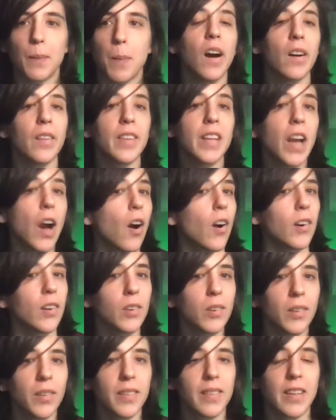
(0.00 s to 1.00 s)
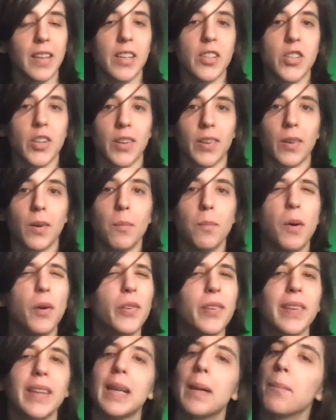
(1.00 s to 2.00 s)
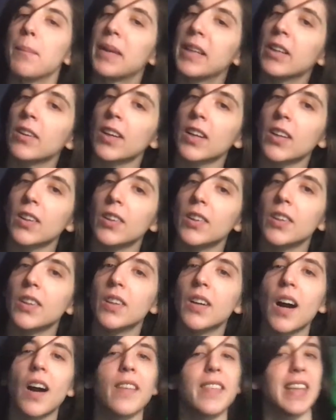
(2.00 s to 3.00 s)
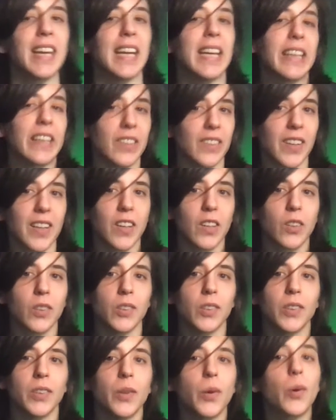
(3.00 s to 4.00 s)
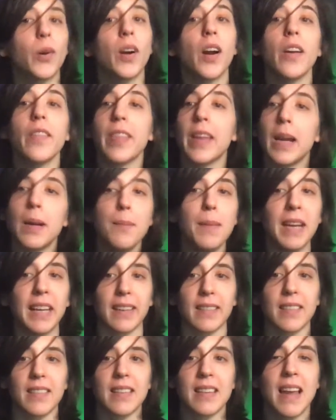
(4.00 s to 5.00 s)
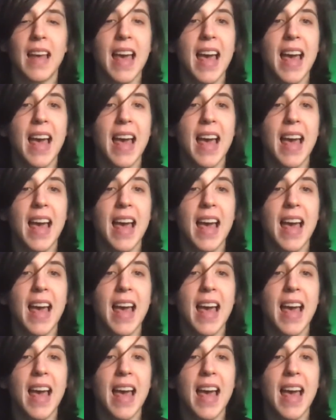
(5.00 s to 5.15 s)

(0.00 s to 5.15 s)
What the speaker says: Are the articles in a journal mostly empirical? Are they analytical? Or are they a mix?